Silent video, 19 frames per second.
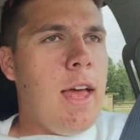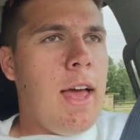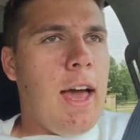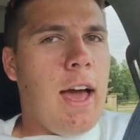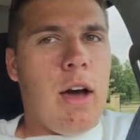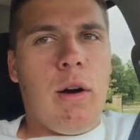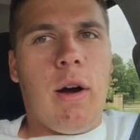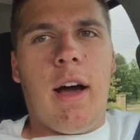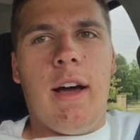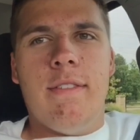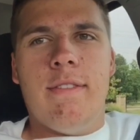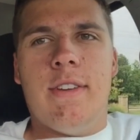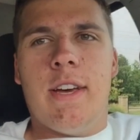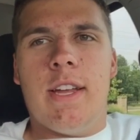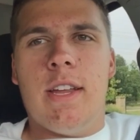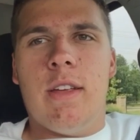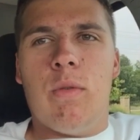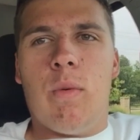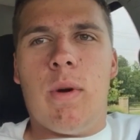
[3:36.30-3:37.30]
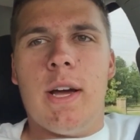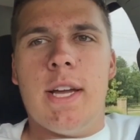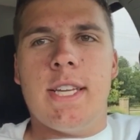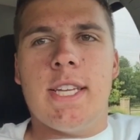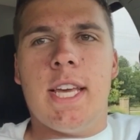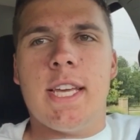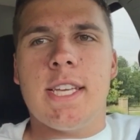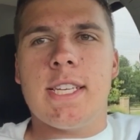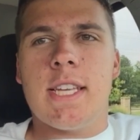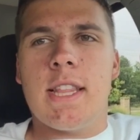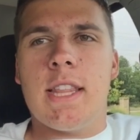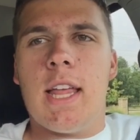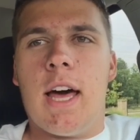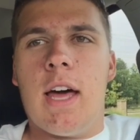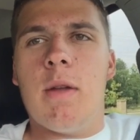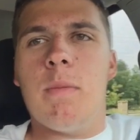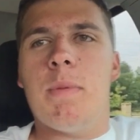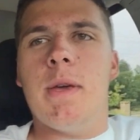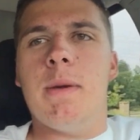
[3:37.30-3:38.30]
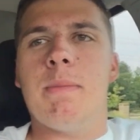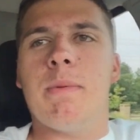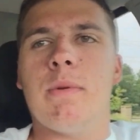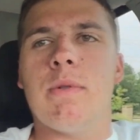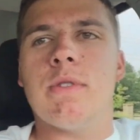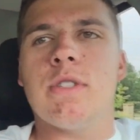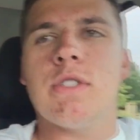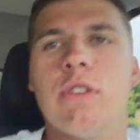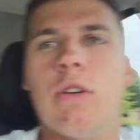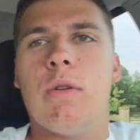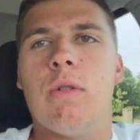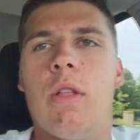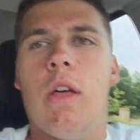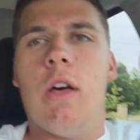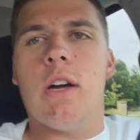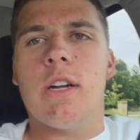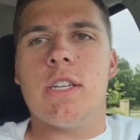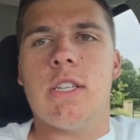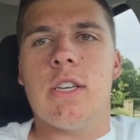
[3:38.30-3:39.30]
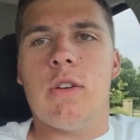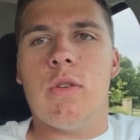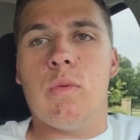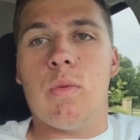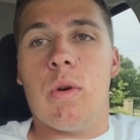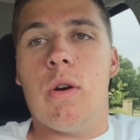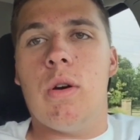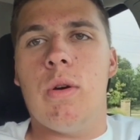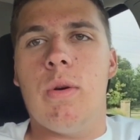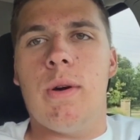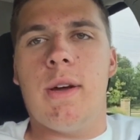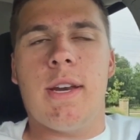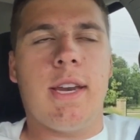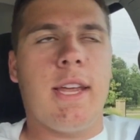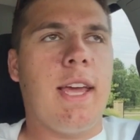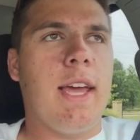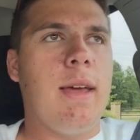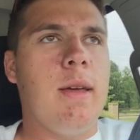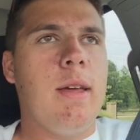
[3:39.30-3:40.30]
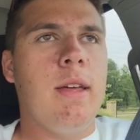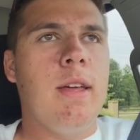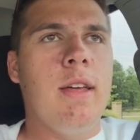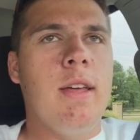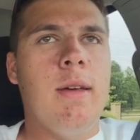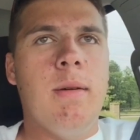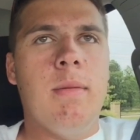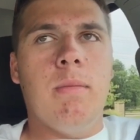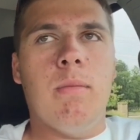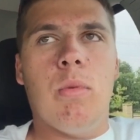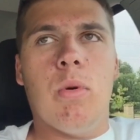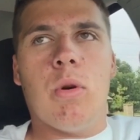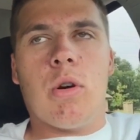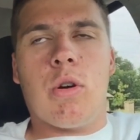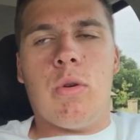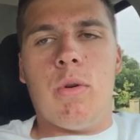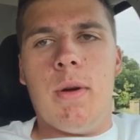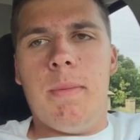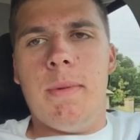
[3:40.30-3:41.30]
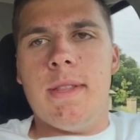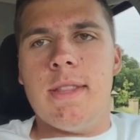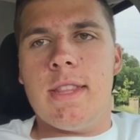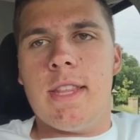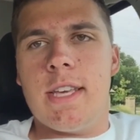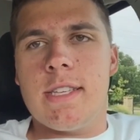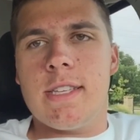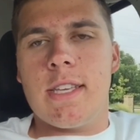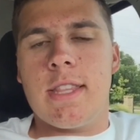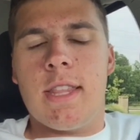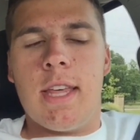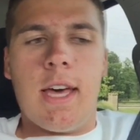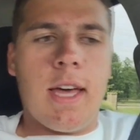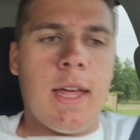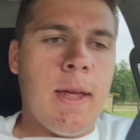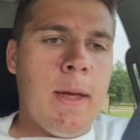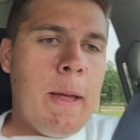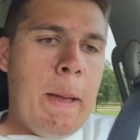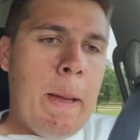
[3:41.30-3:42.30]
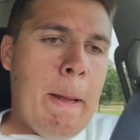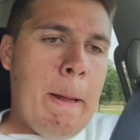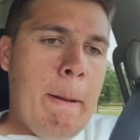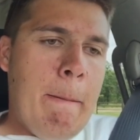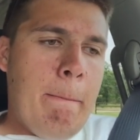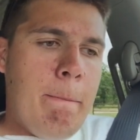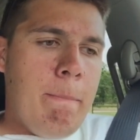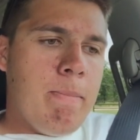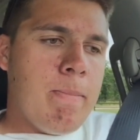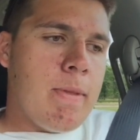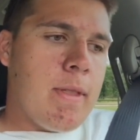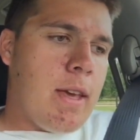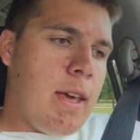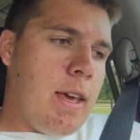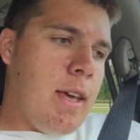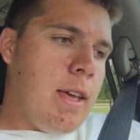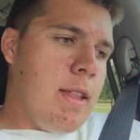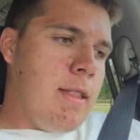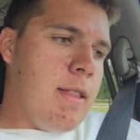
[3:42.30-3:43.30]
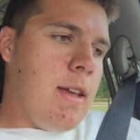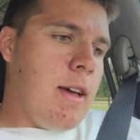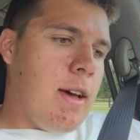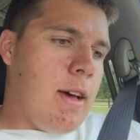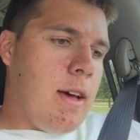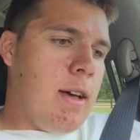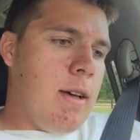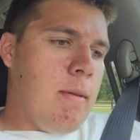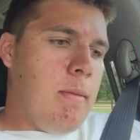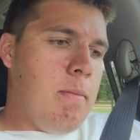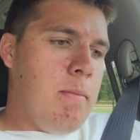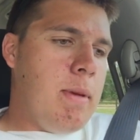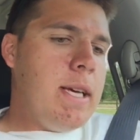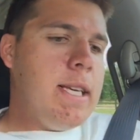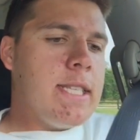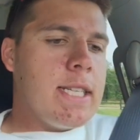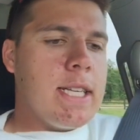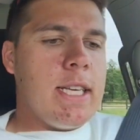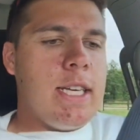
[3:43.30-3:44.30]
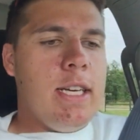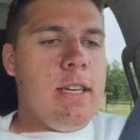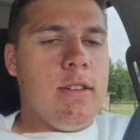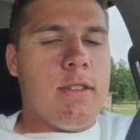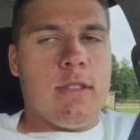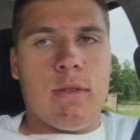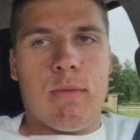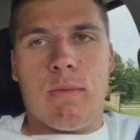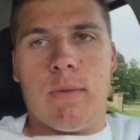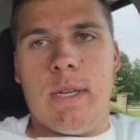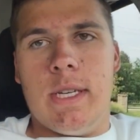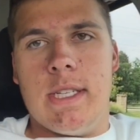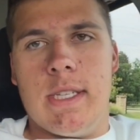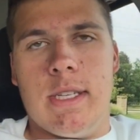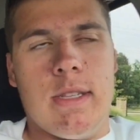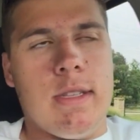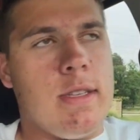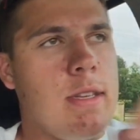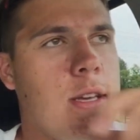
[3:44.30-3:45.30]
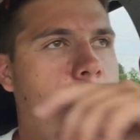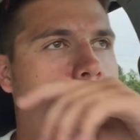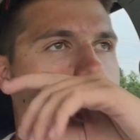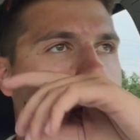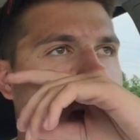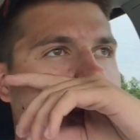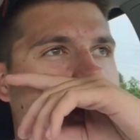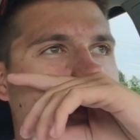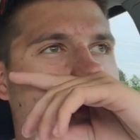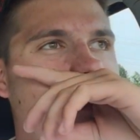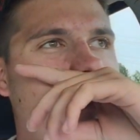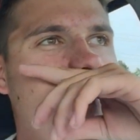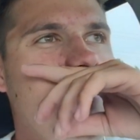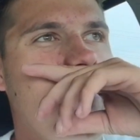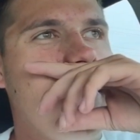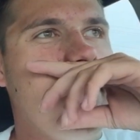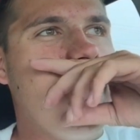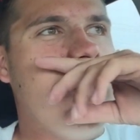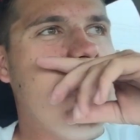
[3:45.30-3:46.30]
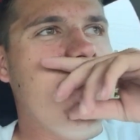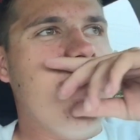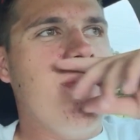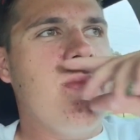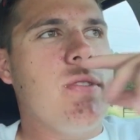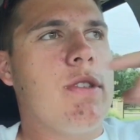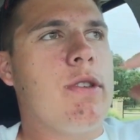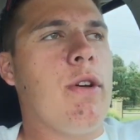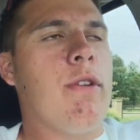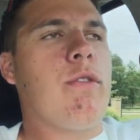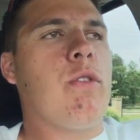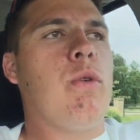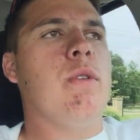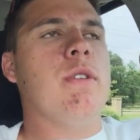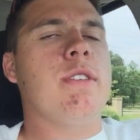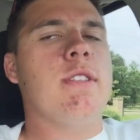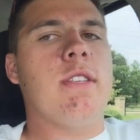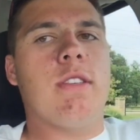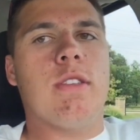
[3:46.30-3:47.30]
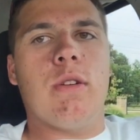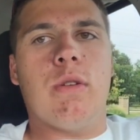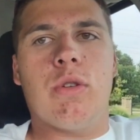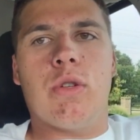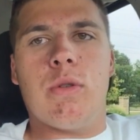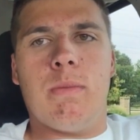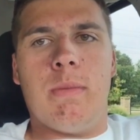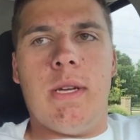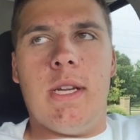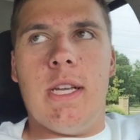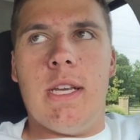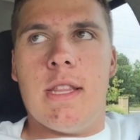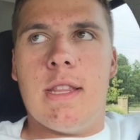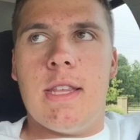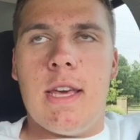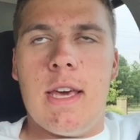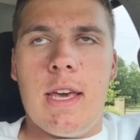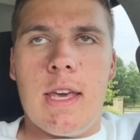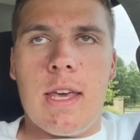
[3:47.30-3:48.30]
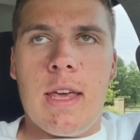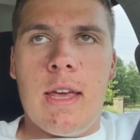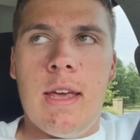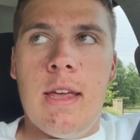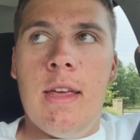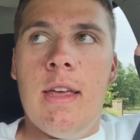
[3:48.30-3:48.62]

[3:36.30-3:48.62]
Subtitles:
how I've done it and why it takes a lot of people so long to grow and get more equipment and things like that. And basically here's the reasons. So of course the social media thing